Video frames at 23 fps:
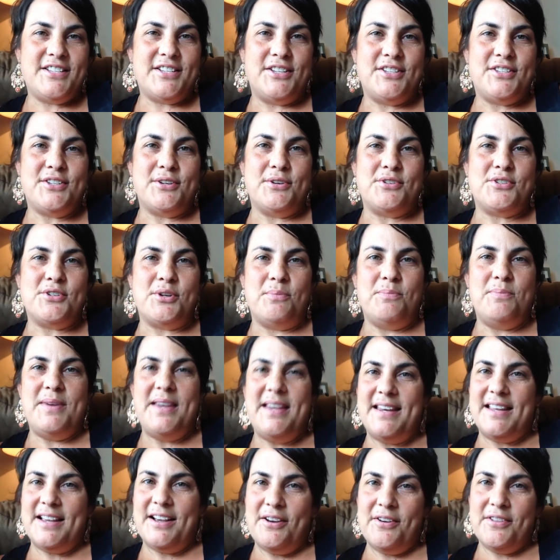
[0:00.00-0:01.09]
on social
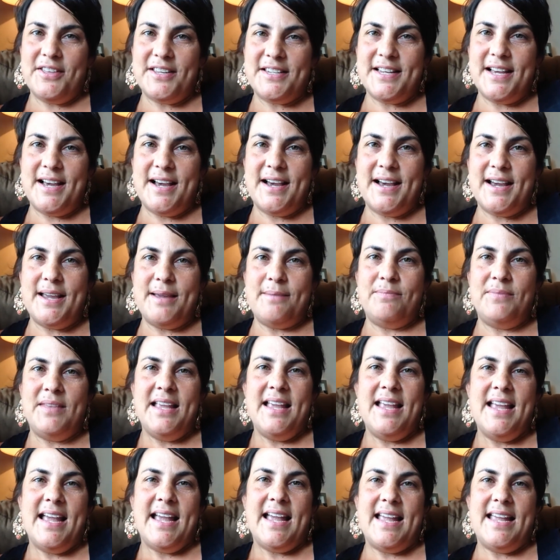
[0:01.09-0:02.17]
media all the time,
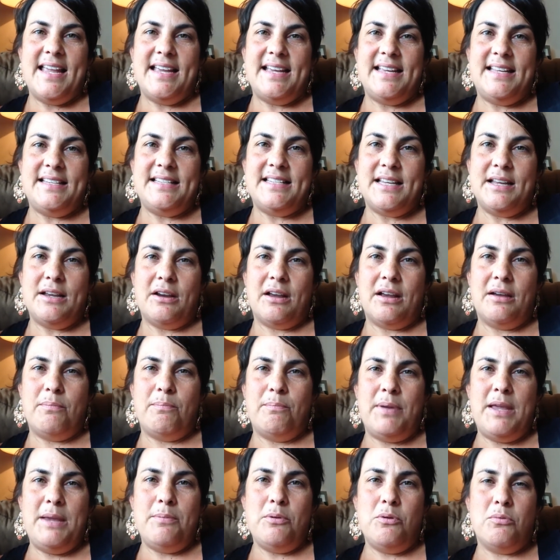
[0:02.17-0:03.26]
and
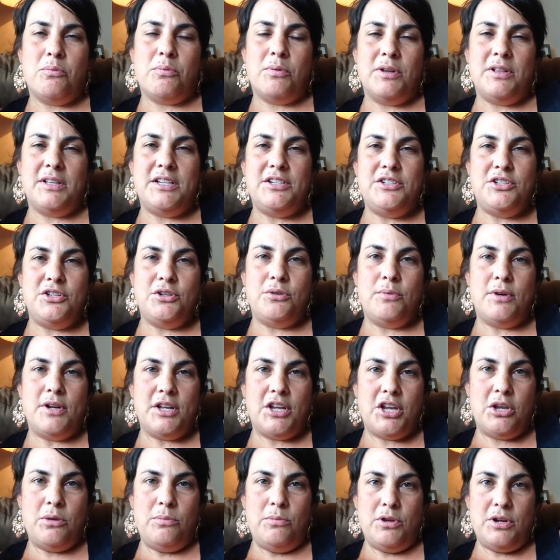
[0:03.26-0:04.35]
people really do want
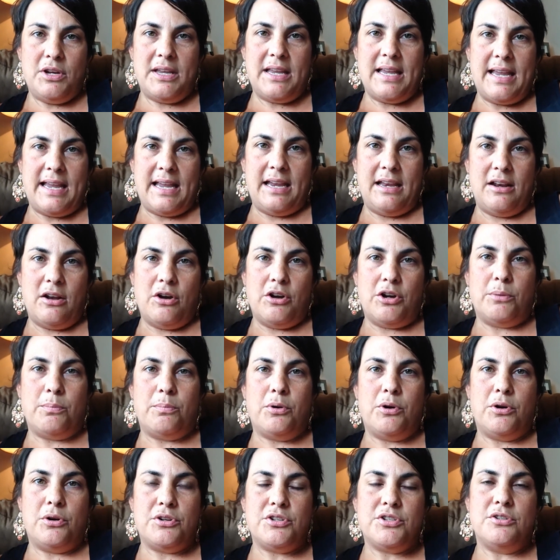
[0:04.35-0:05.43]
to communicate on a
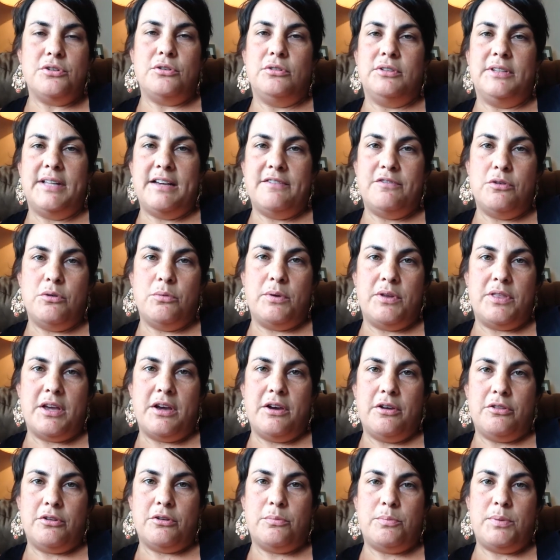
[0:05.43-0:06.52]
personal level with
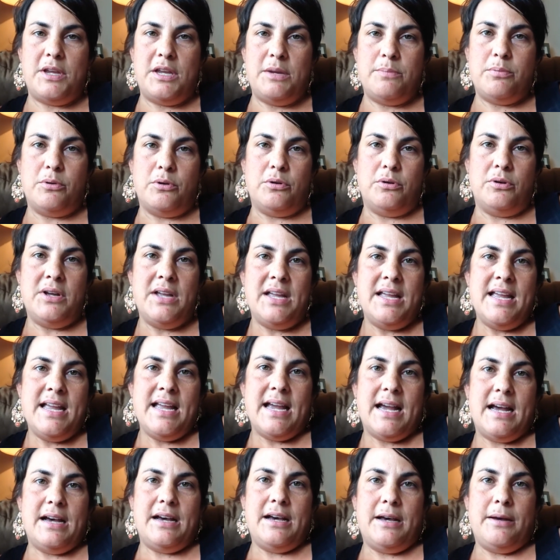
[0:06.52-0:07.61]
other people.
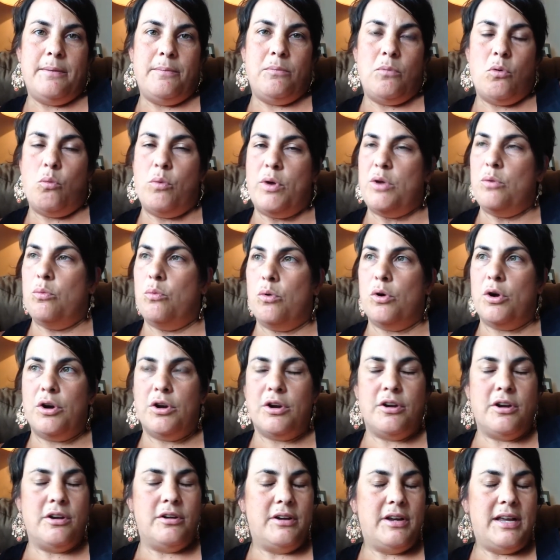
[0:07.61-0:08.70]
We
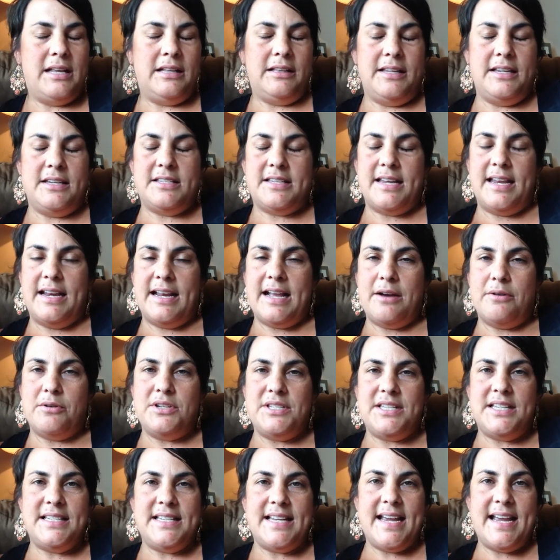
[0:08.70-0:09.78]
work at least 8
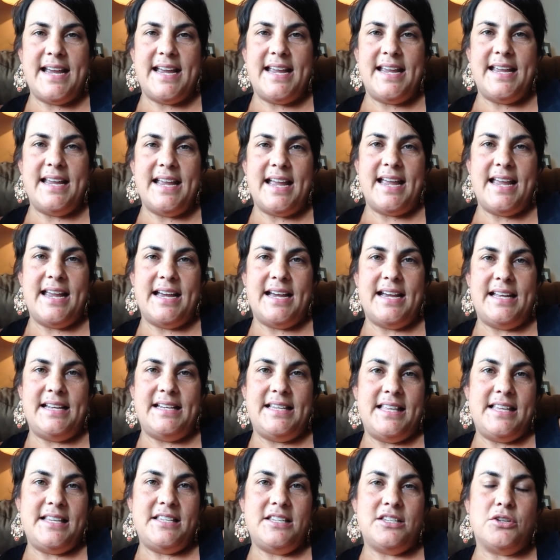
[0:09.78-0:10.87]
hours a day, and
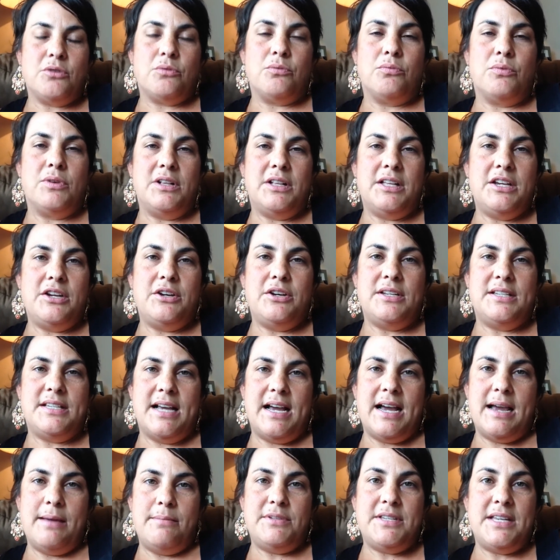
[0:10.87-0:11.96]
this is a really good
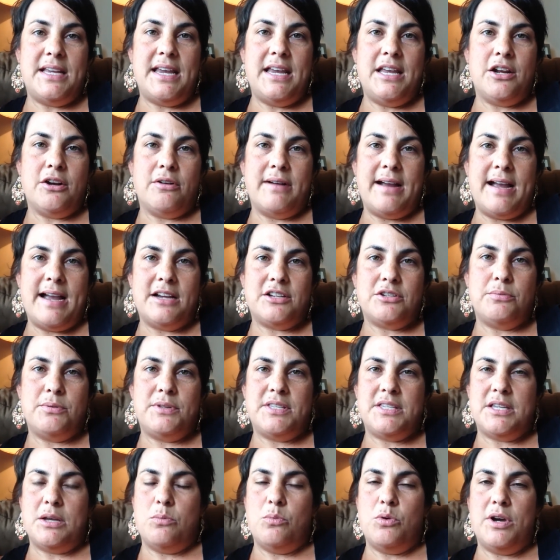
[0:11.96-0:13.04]
time to interact with
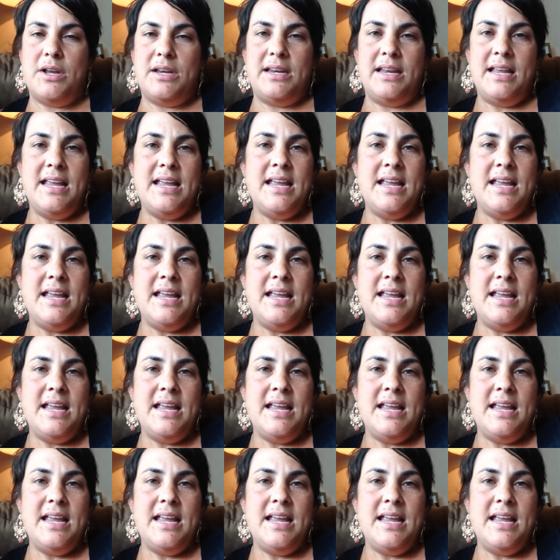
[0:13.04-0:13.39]
someone,